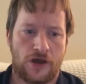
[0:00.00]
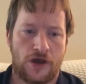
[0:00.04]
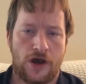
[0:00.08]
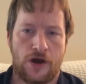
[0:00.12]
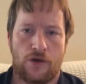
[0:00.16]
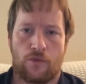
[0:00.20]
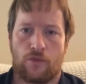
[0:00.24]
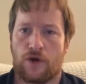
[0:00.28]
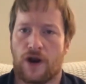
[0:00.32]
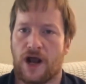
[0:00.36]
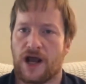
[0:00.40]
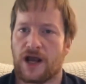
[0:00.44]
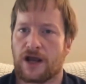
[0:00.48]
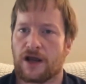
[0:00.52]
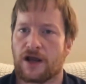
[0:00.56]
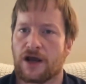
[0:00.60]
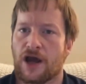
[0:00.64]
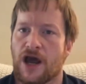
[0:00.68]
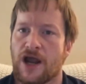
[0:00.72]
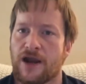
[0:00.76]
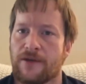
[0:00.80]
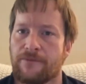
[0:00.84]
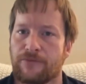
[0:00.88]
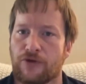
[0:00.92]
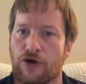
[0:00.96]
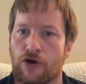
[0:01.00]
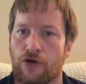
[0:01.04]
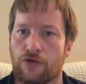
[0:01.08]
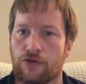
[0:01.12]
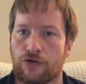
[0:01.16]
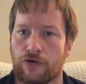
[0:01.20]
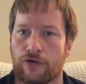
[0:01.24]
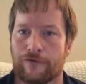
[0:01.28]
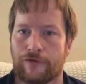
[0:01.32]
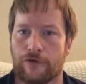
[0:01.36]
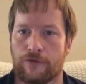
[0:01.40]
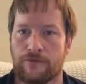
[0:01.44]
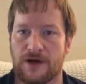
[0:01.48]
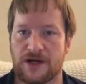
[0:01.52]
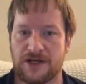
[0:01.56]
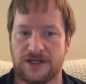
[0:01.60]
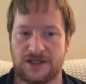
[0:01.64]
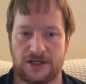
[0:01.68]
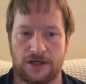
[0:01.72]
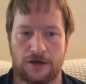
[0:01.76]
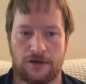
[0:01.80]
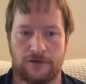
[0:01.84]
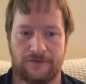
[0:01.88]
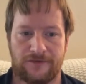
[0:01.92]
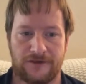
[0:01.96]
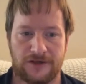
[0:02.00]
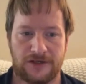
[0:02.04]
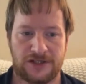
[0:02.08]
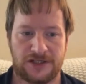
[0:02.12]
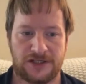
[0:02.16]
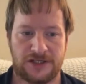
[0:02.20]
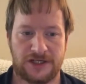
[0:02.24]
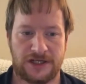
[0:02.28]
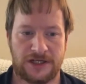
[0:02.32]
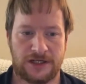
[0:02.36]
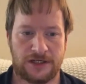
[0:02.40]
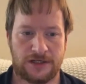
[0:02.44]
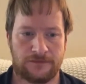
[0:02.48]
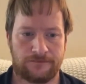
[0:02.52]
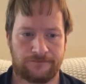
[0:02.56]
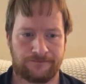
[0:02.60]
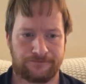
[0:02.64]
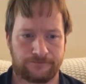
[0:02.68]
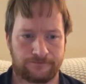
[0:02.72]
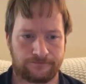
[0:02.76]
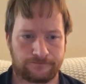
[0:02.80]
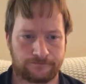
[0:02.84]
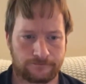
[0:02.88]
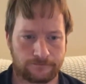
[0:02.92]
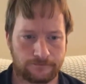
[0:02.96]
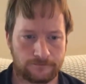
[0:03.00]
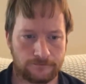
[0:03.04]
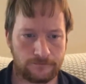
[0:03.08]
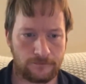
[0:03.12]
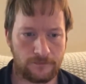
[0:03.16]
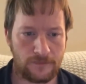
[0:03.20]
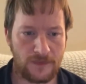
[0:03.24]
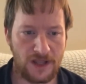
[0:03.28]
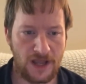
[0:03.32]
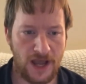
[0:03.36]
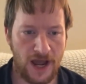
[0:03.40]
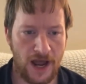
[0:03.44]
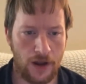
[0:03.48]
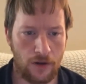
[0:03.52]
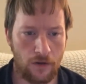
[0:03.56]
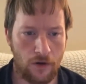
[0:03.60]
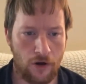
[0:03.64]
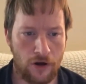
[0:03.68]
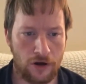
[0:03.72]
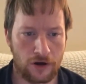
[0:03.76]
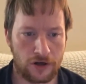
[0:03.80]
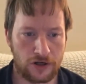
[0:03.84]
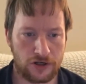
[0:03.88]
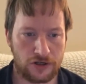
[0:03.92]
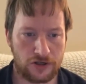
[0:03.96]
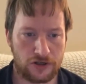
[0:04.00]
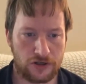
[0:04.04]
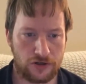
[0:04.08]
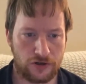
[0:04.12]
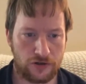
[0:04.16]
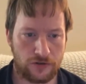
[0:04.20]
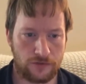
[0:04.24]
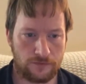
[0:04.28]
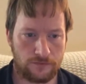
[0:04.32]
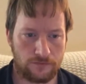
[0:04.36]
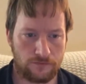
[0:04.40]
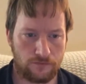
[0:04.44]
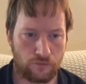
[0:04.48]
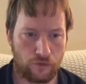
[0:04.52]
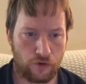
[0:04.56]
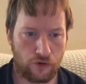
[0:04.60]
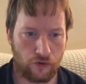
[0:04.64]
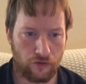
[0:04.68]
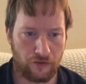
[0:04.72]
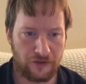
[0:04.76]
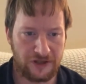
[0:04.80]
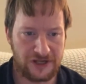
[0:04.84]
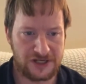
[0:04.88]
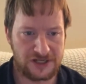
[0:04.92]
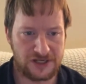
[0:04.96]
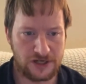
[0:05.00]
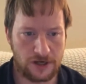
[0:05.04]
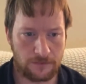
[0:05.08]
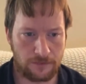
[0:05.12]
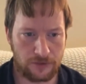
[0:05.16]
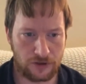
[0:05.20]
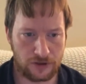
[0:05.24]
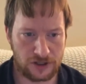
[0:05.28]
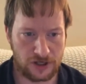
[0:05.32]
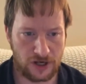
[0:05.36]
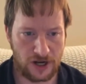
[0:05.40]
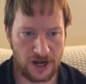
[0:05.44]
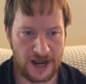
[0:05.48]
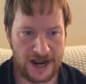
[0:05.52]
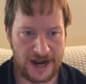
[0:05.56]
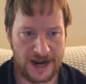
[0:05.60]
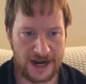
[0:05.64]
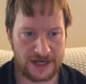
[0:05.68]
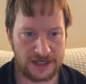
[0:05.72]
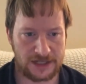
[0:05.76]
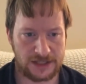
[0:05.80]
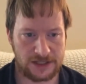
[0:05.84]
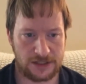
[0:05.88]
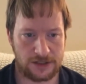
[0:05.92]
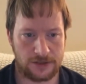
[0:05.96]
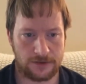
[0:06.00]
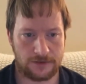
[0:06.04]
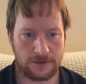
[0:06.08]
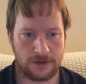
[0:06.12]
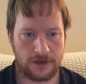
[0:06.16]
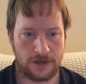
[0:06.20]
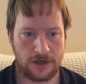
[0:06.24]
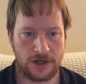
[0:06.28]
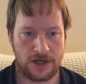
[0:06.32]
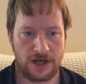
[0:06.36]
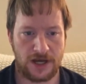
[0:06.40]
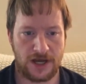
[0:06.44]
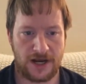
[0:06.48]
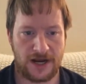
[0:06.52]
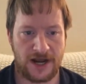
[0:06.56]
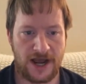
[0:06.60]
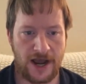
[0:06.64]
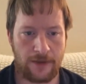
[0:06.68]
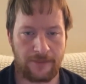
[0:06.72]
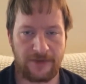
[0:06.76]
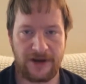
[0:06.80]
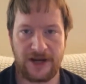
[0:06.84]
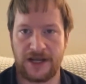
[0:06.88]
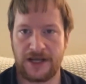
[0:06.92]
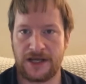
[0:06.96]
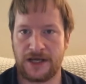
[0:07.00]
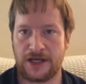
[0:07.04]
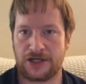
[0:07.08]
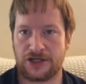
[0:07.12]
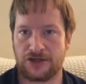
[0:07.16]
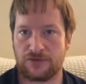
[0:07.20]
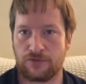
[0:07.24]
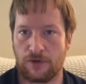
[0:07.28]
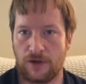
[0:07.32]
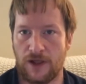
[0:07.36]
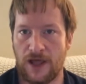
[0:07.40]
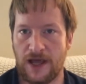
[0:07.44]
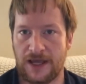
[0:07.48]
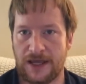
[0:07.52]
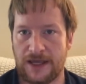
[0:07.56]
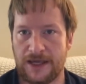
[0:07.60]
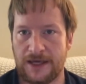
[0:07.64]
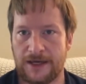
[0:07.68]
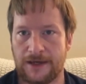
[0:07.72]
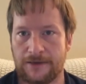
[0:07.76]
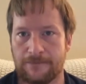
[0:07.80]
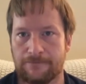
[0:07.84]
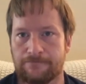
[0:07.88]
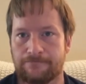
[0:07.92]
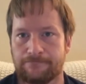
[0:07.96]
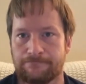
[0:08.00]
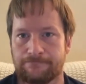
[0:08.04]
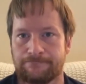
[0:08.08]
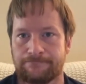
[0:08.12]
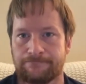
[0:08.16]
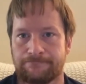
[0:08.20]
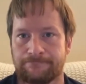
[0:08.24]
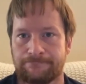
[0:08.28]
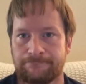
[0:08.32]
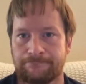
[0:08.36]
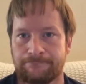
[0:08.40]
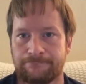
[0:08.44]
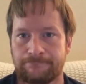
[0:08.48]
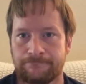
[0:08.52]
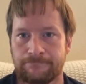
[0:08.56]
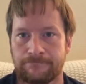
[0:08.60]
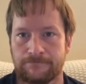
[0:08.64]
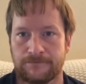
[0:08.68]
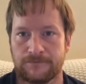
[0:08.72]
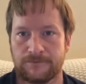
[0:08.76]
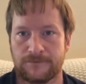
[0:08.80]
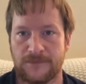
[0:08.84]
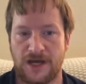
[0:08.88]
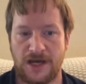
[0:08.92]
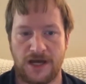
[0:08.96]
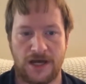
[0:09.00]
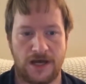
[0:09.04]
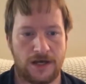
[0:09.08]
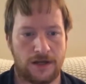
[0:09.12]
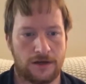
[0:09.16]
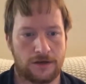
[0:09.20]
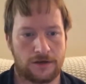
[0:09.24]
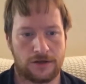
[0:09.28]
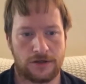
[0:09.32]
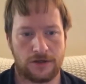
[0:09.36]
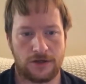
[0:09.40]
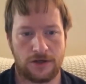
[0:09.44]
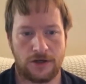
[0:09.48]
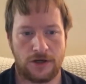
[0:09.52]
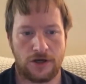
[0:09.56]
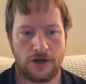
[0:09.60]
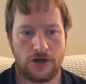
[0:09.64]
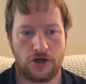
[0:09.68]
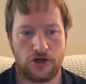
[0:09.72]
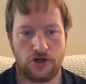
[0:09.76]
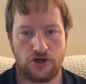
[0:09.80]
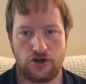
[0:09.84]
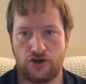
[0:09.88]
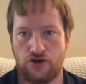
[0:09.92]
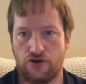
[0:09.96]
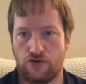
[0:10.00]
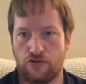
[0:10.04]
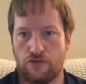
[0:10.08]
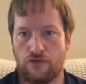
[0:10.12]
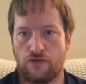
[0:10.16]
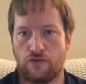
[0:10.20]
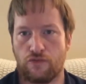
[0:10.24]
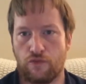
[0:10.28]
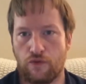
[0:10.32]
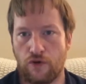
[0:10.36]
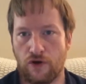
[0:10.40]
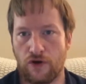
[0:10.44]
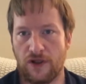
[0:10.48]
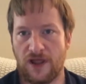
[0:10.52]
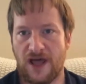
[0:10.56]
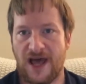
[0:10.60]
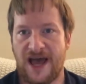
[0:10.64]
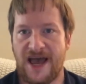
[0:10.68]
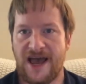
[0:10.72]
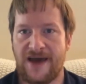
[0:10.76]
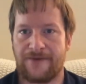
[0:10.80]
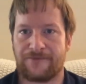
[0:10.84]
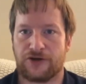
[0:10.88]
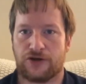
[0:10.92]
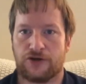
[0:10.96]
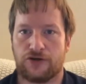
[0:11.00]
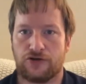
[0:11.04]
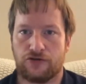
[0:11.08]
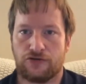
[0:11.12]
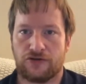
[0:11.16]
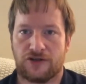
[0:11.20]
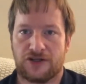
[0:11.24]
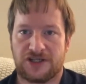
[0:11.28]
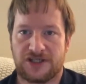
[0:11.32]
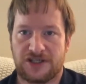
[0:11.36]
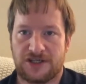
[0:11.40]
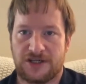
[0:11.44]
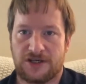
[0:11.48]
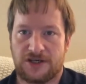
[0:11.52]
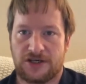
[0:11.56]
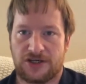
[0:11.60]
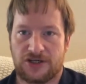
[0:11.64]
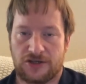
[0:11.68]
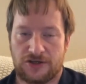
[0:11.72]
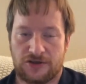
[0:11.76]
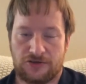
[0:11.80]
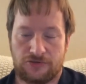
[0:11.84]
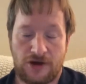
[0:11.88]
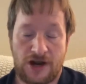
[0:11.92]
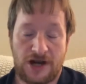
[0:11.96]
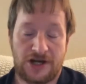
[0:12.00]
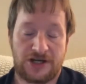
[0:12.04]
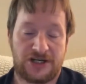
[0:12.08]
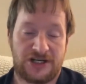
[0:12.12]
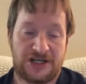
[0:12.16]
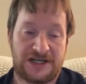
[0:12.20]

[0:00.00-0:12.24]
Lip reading: what I kind of going over myself is seeing how long will these numbers last and how many hits will I get, and will I have to do this strategy